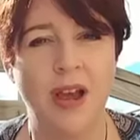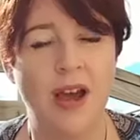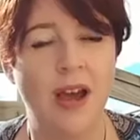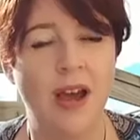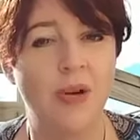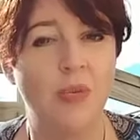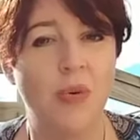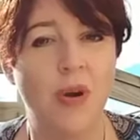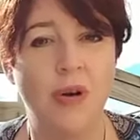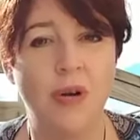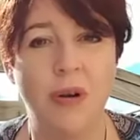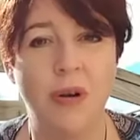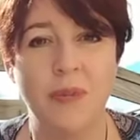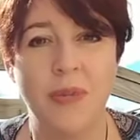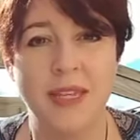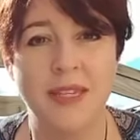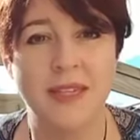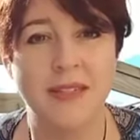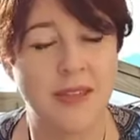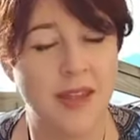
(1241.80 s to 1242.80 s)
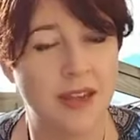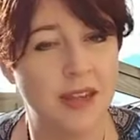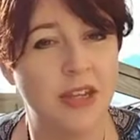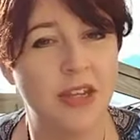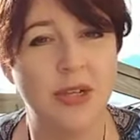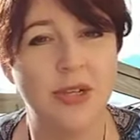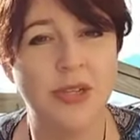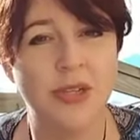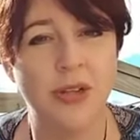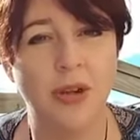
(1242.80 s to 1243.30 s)
I welcome this,
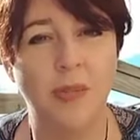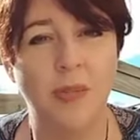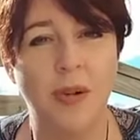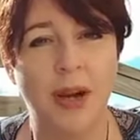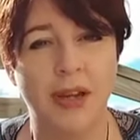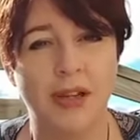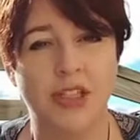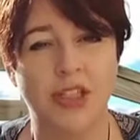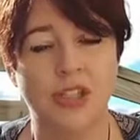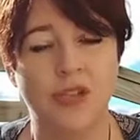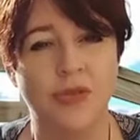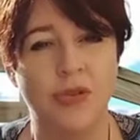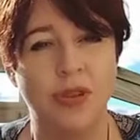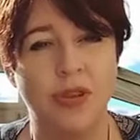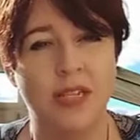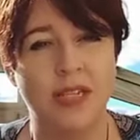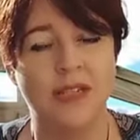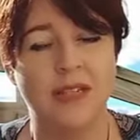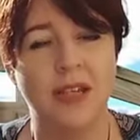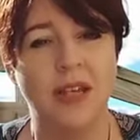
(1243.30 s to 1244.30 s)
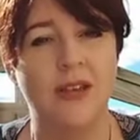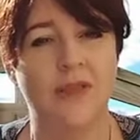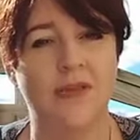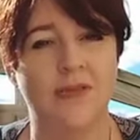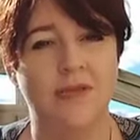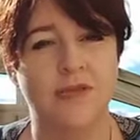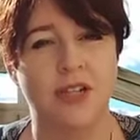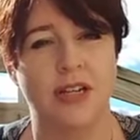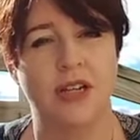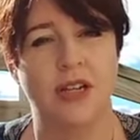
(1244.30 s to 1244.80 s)
thank you so much for this
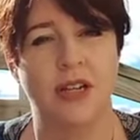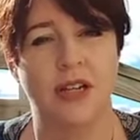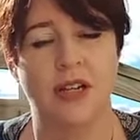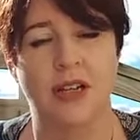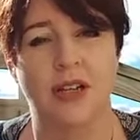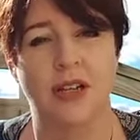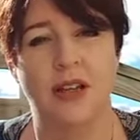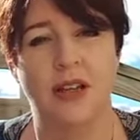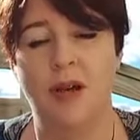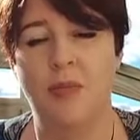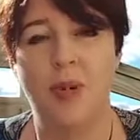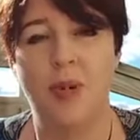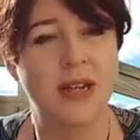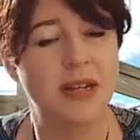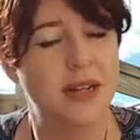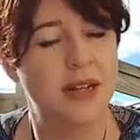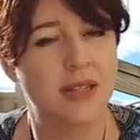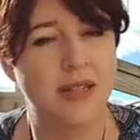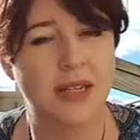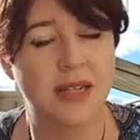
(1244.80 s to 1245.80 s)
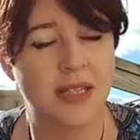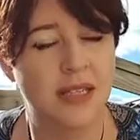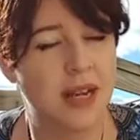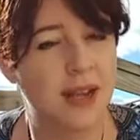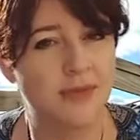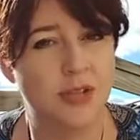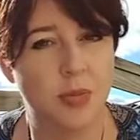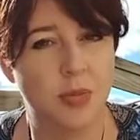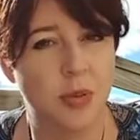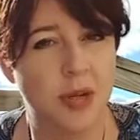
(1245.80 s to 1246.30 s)
gift. Abundance doesn't
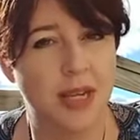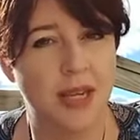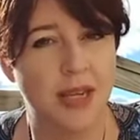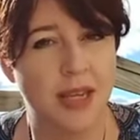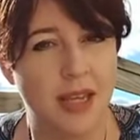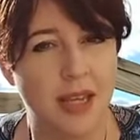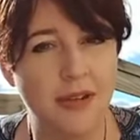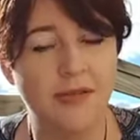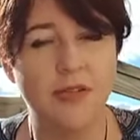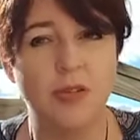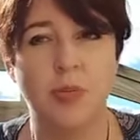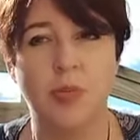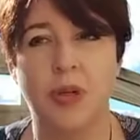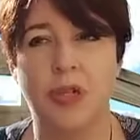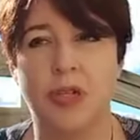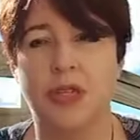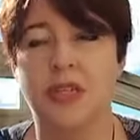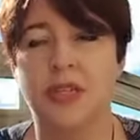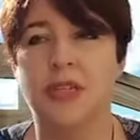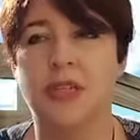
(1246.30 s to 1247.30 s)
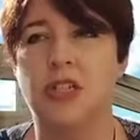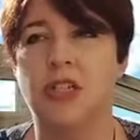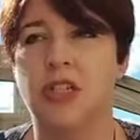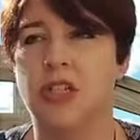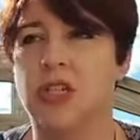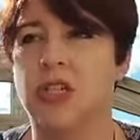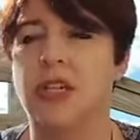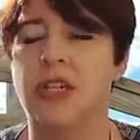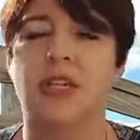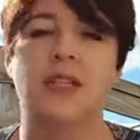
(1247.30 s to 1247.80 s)
have to be a gift, but this is
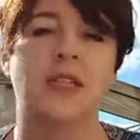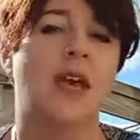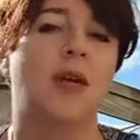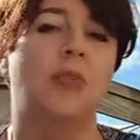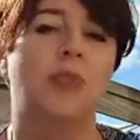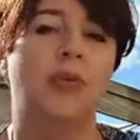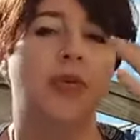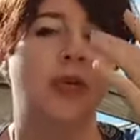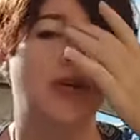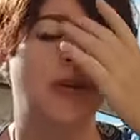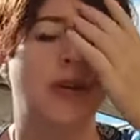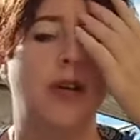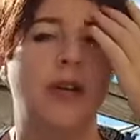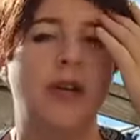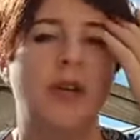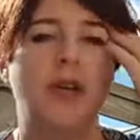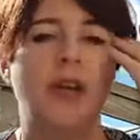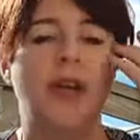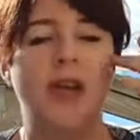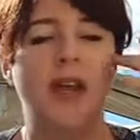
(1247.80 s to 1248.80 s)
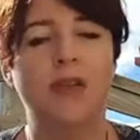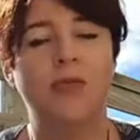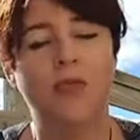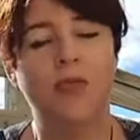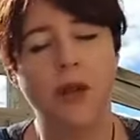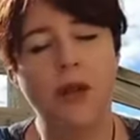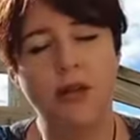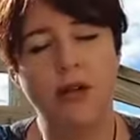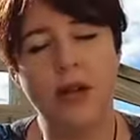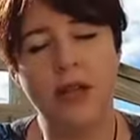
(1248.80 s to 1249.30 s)
just an example. And if
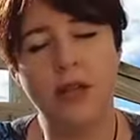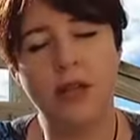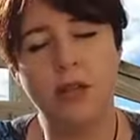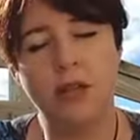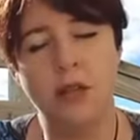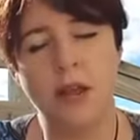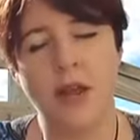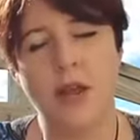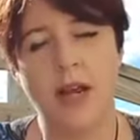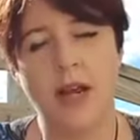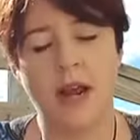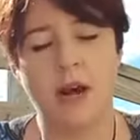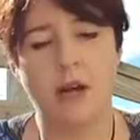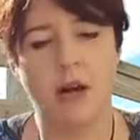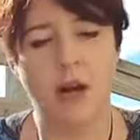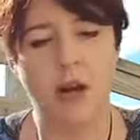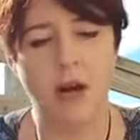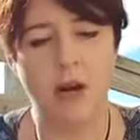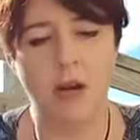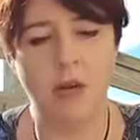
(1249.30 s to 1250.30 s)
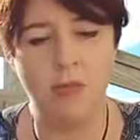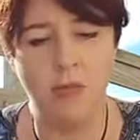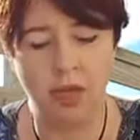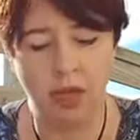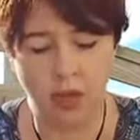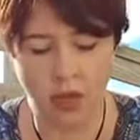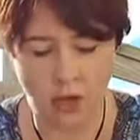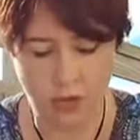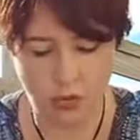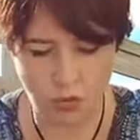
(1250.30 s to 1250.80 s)
we're inside our home,
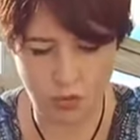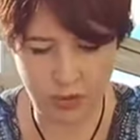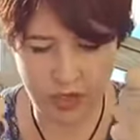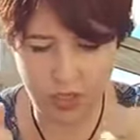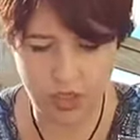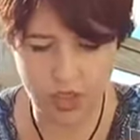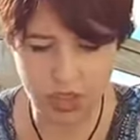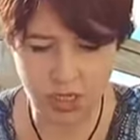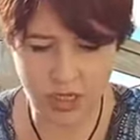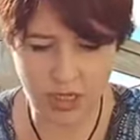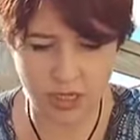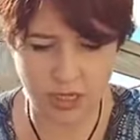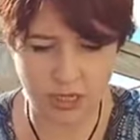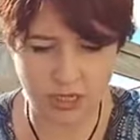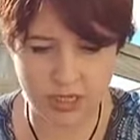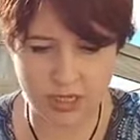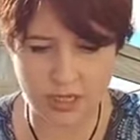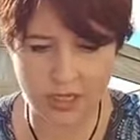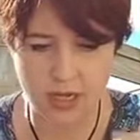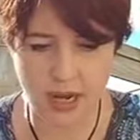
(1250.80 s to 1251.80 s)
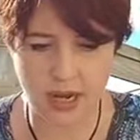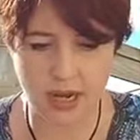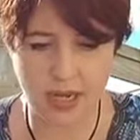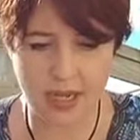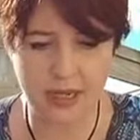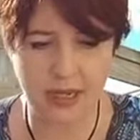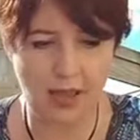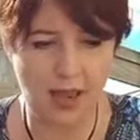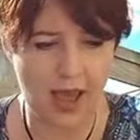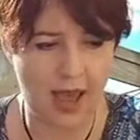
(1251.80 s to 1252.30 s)
rigid and stuck
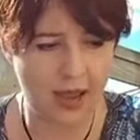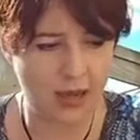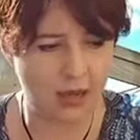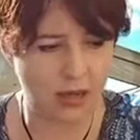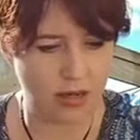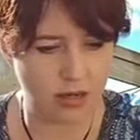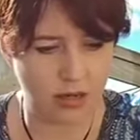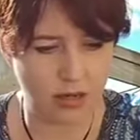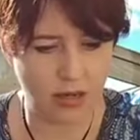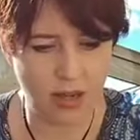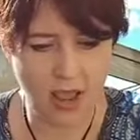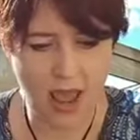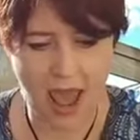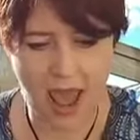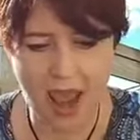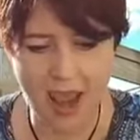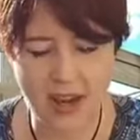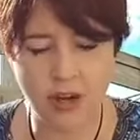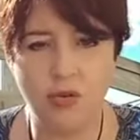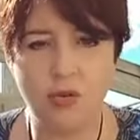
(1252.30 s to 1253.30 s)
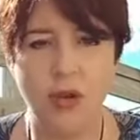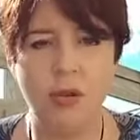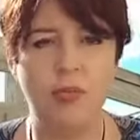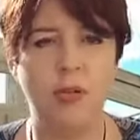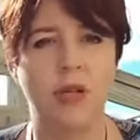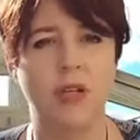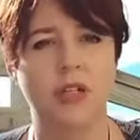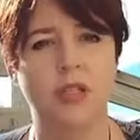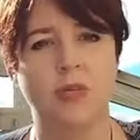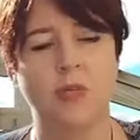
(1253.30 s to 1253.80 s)
in lack and angry
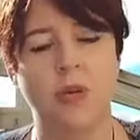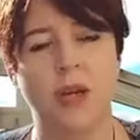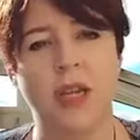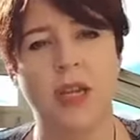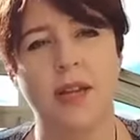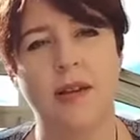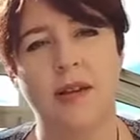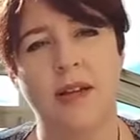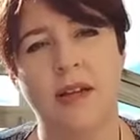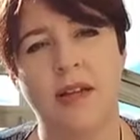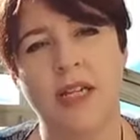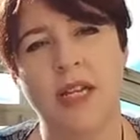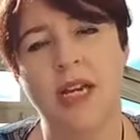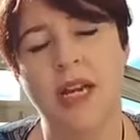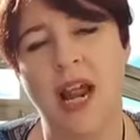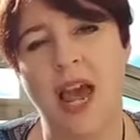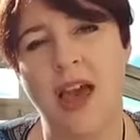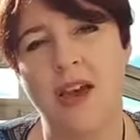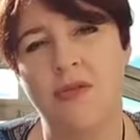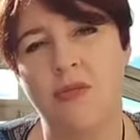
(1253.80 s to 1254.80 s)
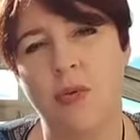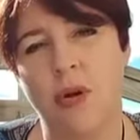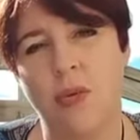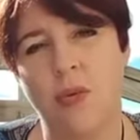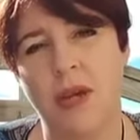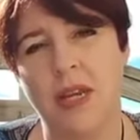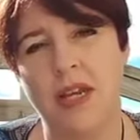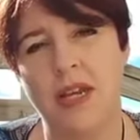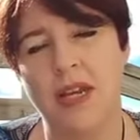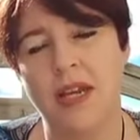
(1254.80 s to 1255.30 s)
because we didn't have what
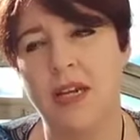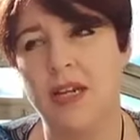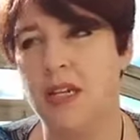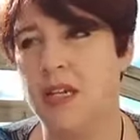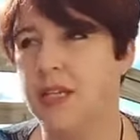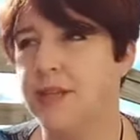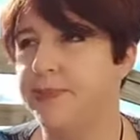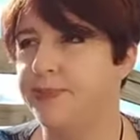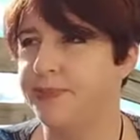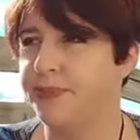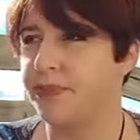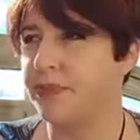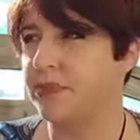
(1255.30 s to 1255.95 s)
we needed,